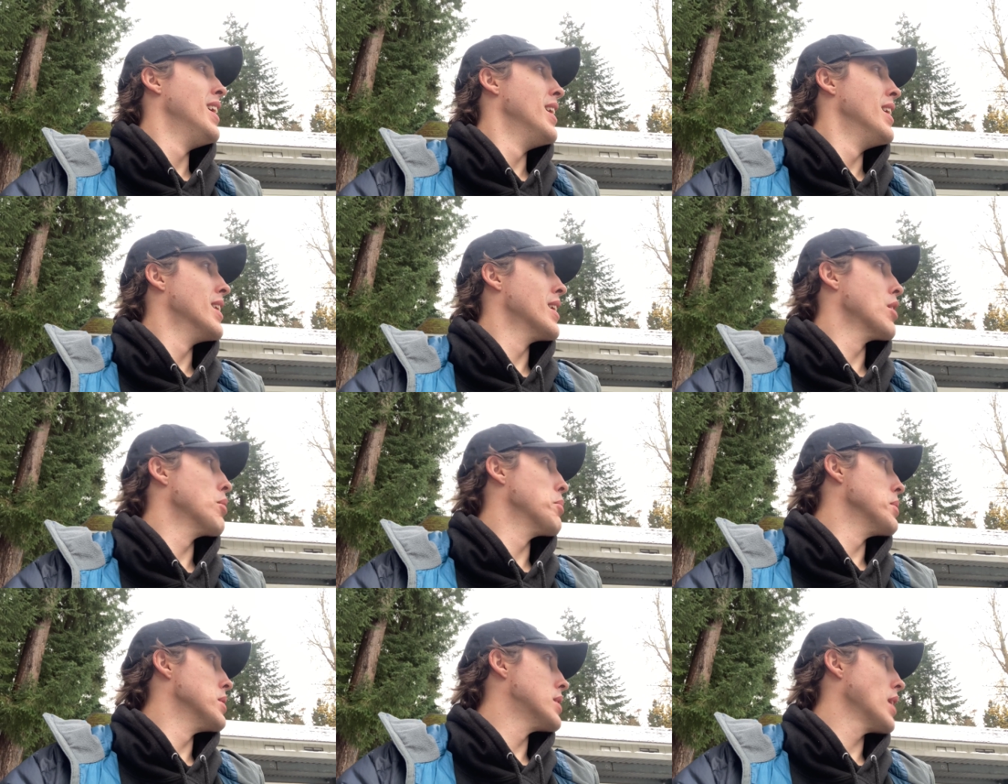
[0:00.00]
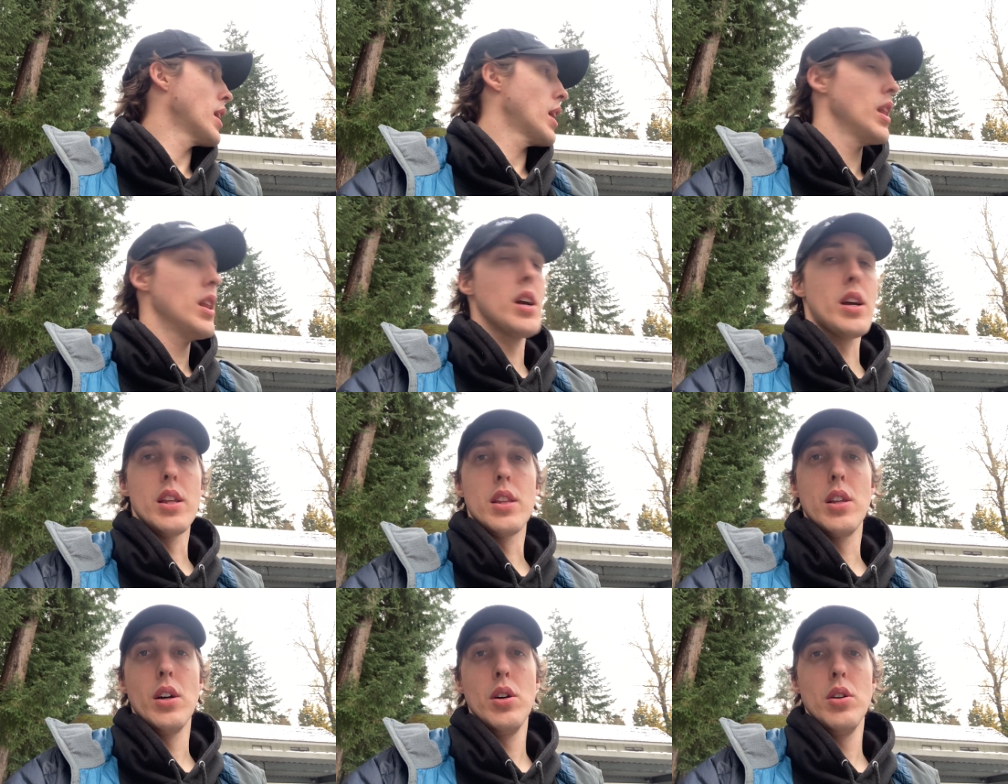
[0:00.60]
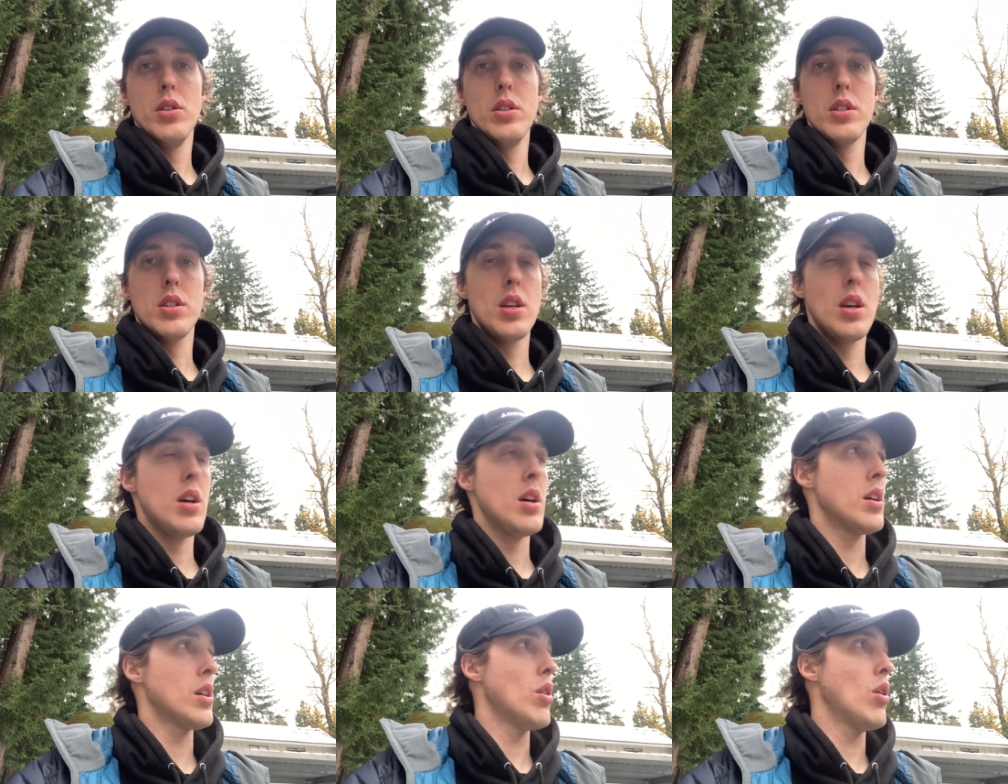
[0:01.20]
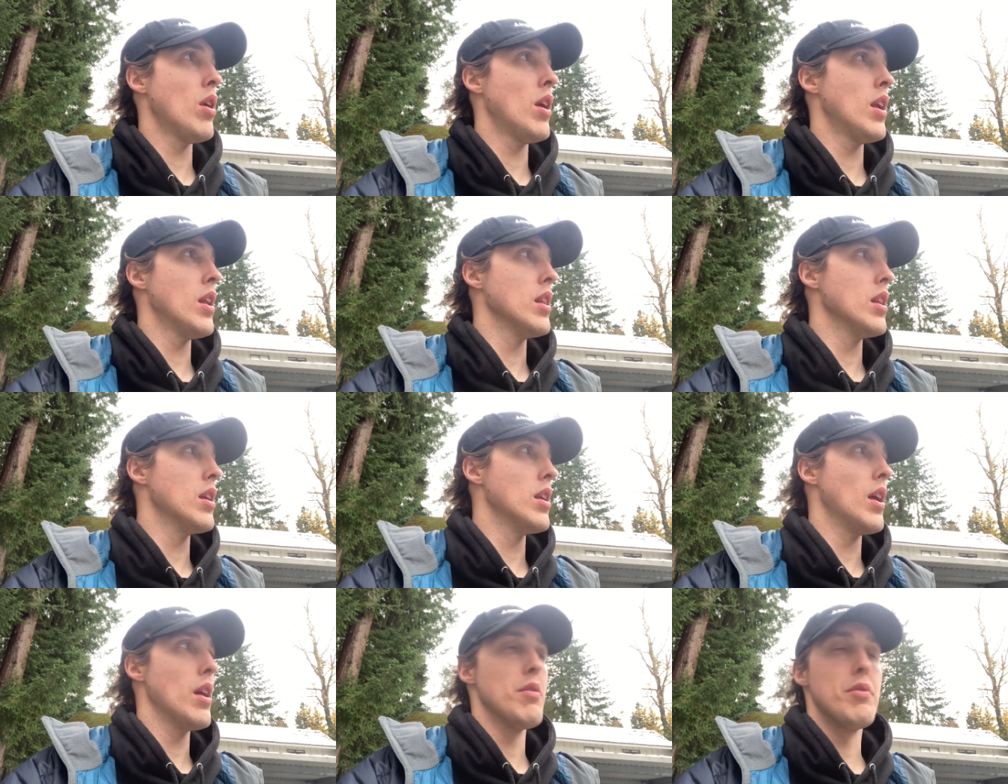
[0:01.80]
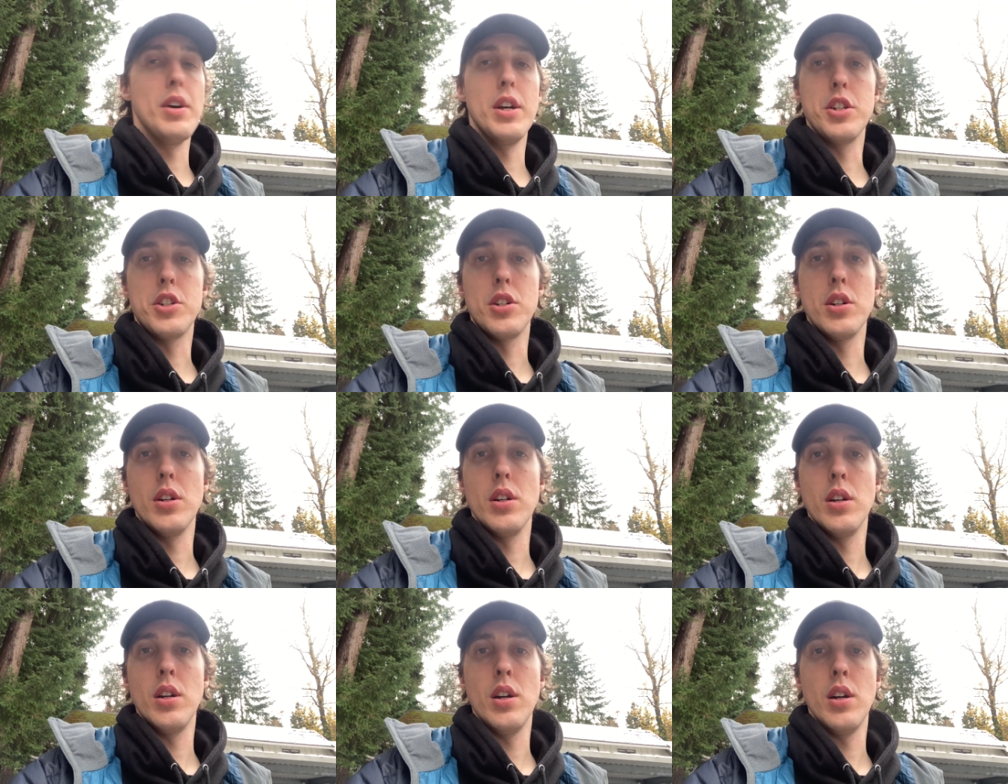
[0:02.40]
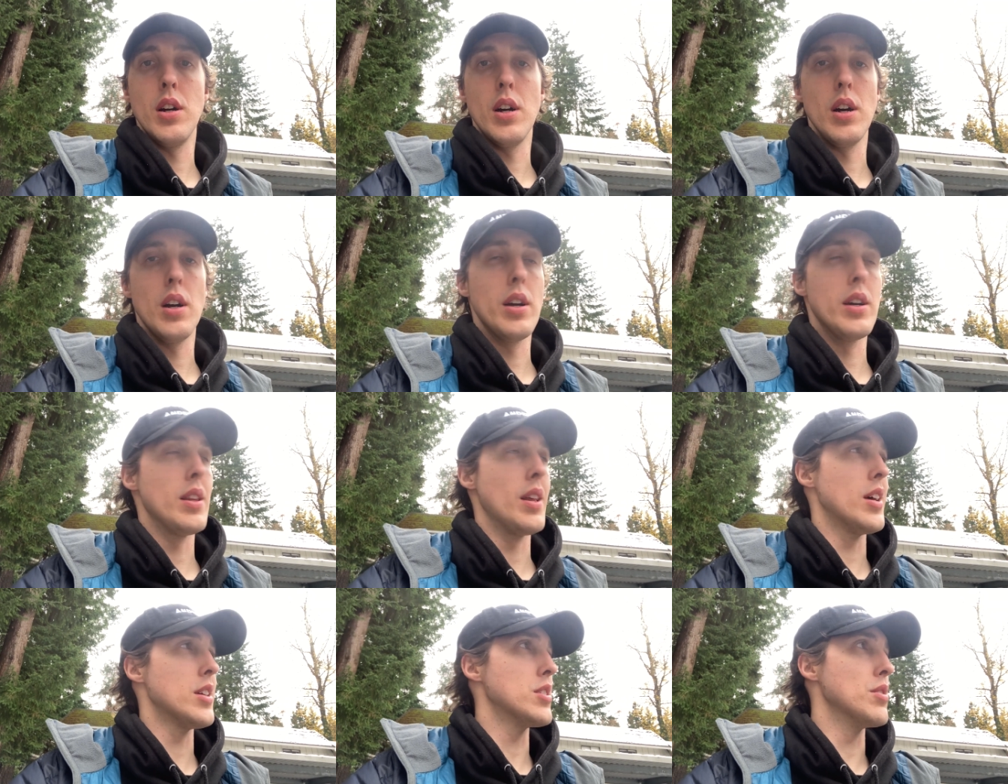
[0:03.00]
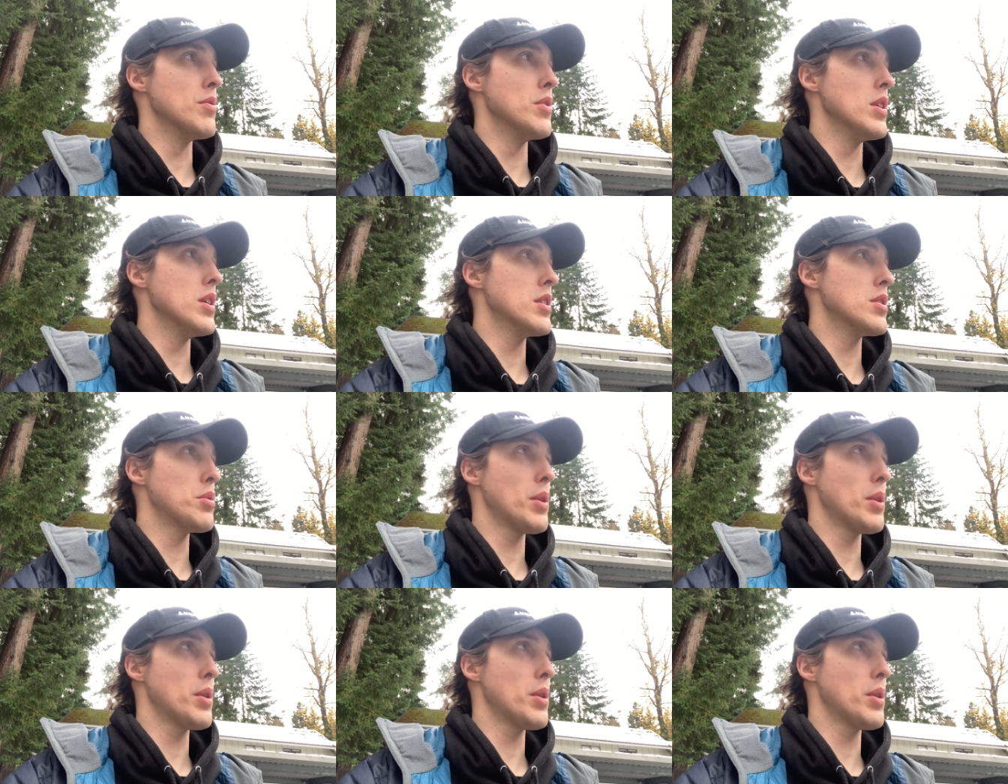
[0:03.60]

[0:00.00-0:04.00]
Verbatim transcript: think we'll be taking a look at those, going on a little adventure uh, in the SUVs.